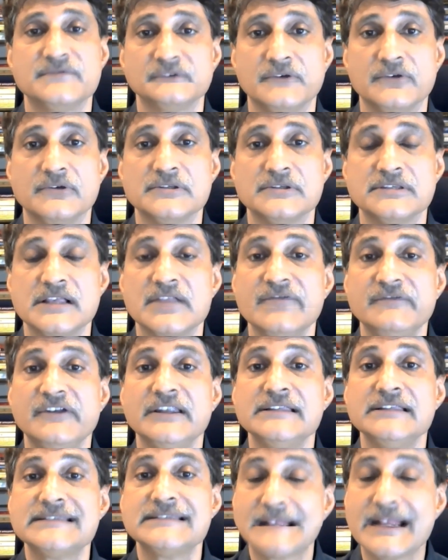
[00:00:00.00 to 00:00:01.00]
for yourself, and
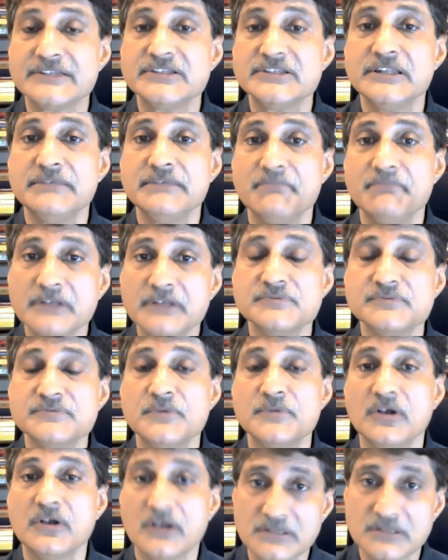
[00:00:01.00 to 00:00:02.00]
it's actually much
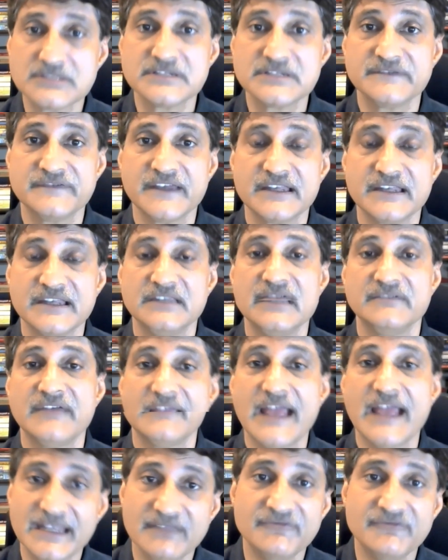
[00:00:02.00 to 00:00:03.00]
more cost effective
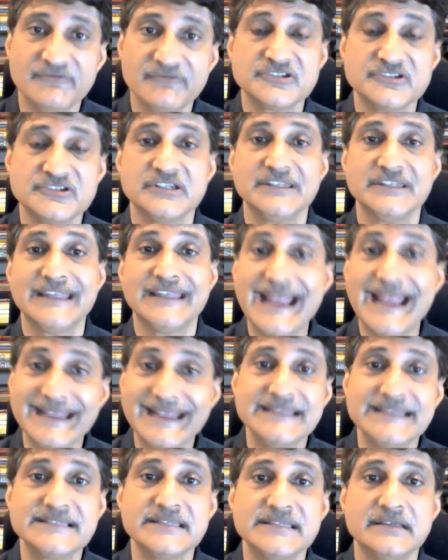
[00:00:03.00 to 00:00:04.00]
and efficient and
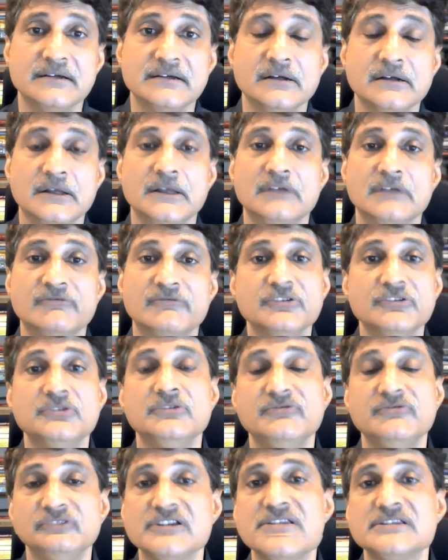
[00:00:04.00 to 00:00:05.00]
easier for you
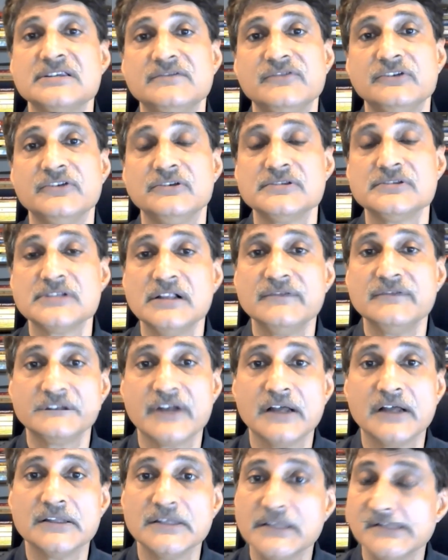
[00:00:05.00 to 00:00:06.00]
to fix it for yourself
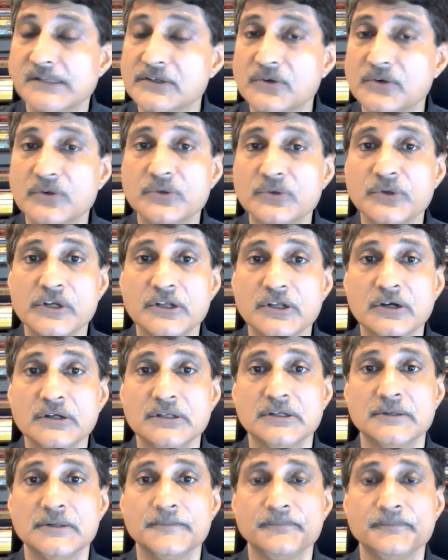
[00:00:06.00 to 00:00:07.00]
rather than go to a
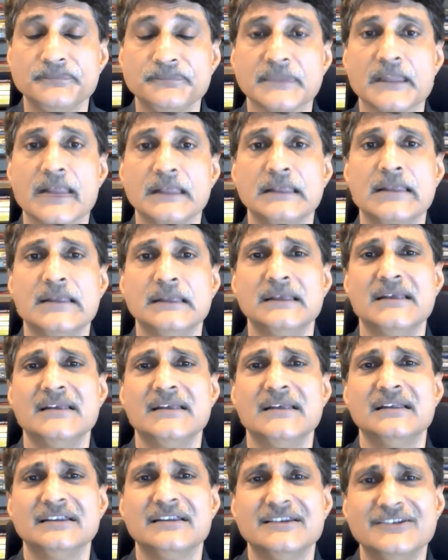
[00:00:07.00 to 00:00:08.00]
doctor.
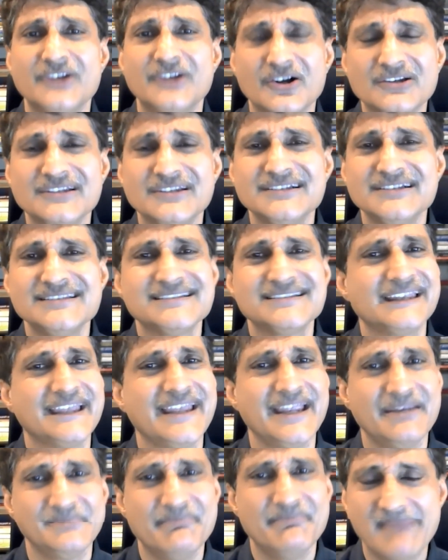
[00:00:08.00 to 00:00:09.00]
Doctors
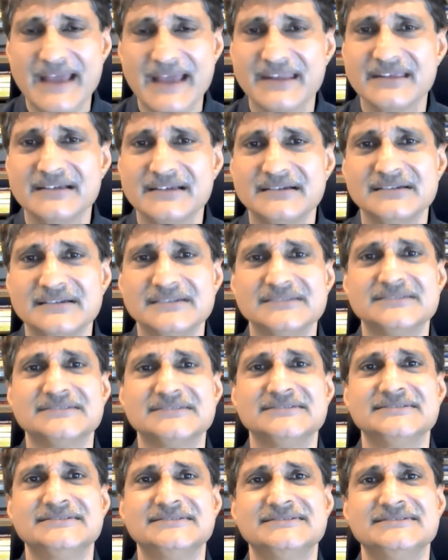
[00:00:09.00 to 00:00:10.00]
create
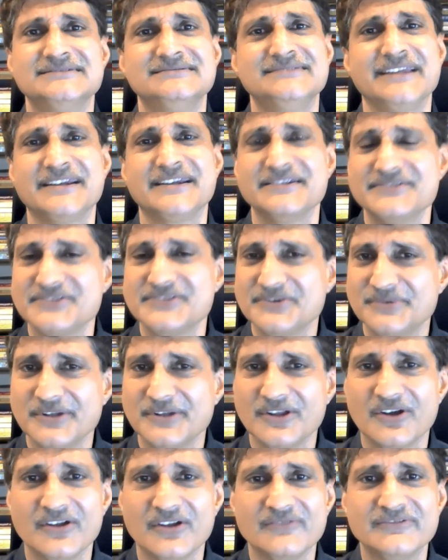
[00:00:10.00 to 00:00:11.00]
barriers, they consume a
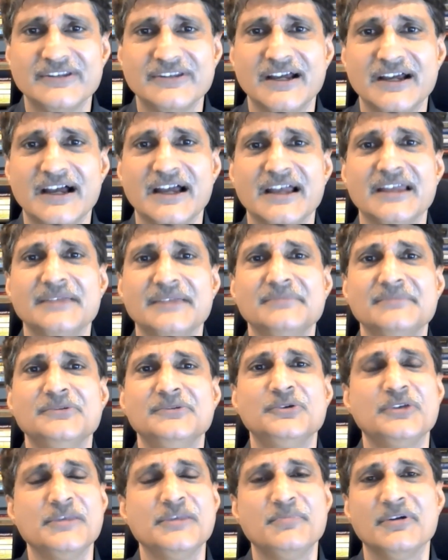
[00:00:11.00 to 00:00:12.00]
lot of time,
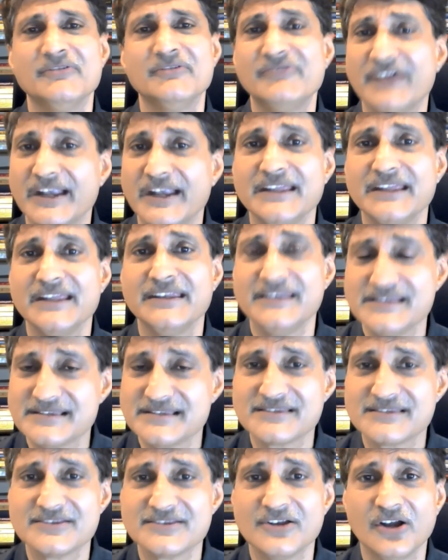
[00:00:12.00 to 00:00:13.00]
you keep on finding
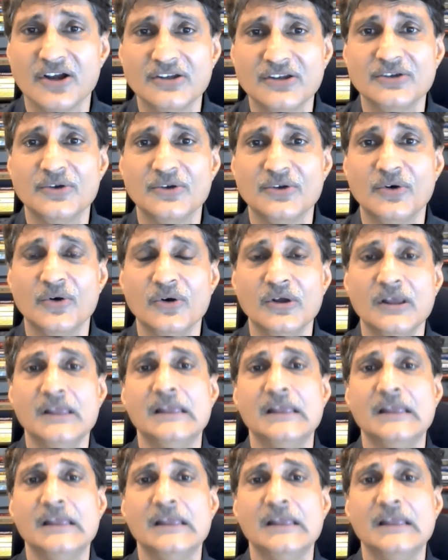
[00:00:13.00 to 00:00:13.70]
reasons not to go,